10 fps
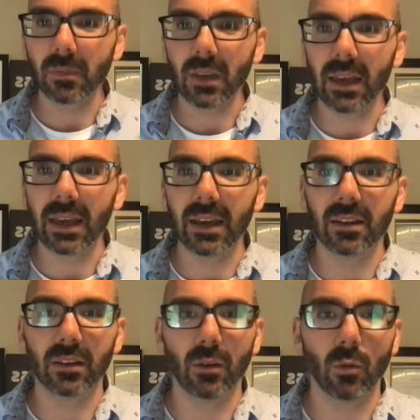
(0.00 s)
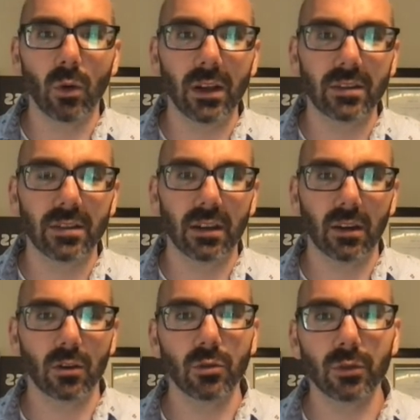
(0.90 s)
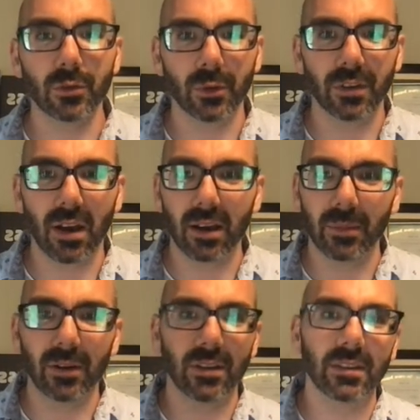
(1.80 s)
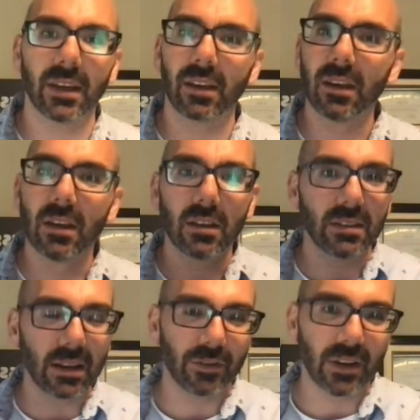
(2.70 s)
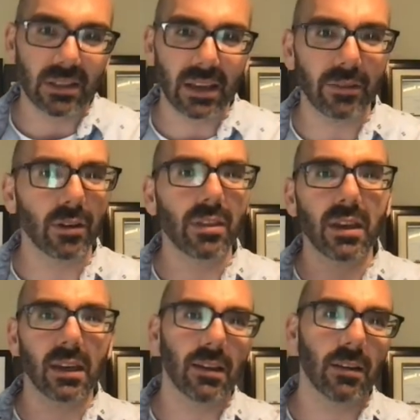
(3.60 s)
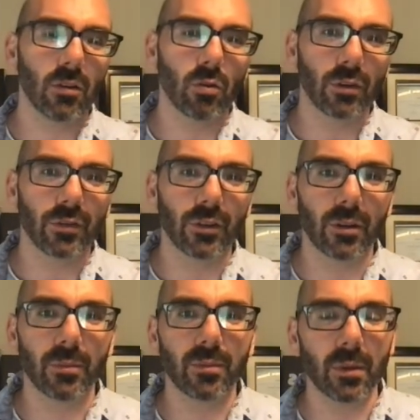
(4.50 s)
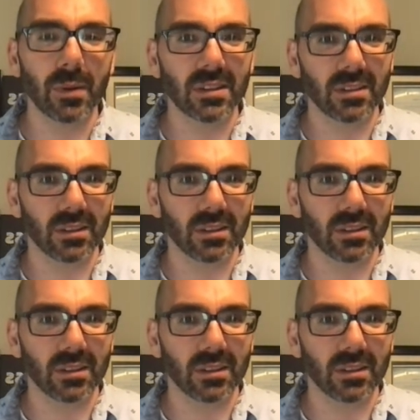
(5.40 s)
And what uh, gurus will talk about is like sacrificing everything in order for the, the business to